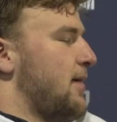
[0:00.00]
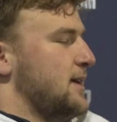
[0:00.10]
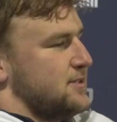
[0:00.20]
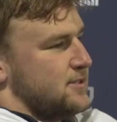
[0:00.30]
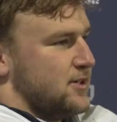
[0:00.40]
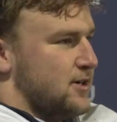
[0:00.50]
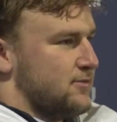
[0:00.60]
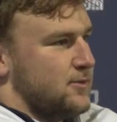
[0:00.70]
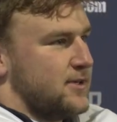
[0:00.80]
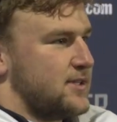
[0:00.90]
He's gonna go
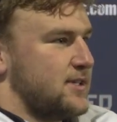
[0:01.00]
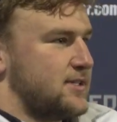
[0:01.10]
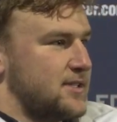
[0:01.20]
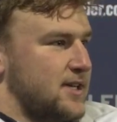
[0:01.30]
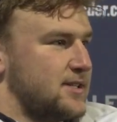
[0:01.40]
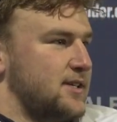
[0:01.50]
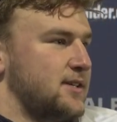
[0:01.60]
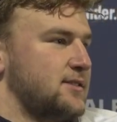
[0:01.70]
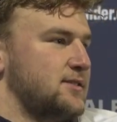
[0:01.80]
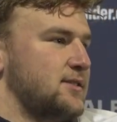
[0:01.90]
over it with us and I
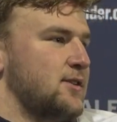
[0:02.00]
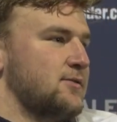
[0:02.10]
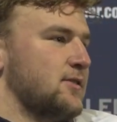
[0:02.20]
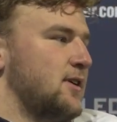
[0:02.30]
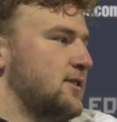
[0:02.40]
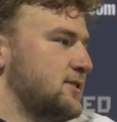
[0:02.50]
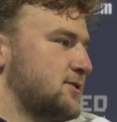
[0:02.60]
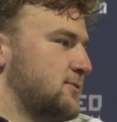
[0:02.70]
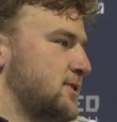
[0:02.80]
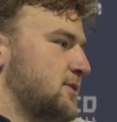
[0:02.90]
think overall he's
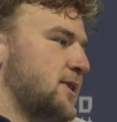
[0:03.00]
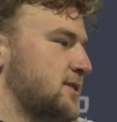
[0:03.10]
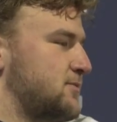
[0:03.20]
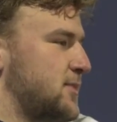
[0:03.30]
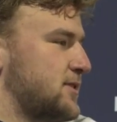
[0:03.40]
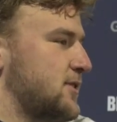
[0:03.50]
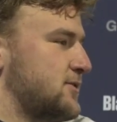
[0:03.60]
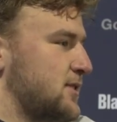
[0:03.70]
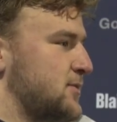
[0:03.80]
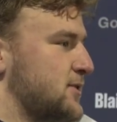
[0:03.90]
just one of the best best
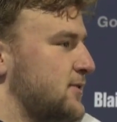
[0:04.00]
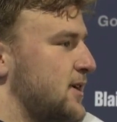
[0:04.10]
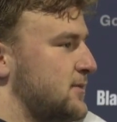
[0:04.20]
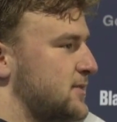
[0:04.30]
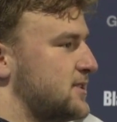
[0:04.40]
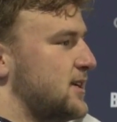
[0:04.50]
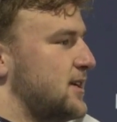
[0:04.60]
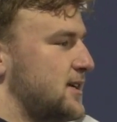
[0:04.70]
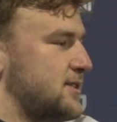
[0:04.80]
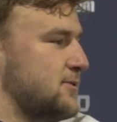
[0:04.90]
coaches I've been around. I'm excited I get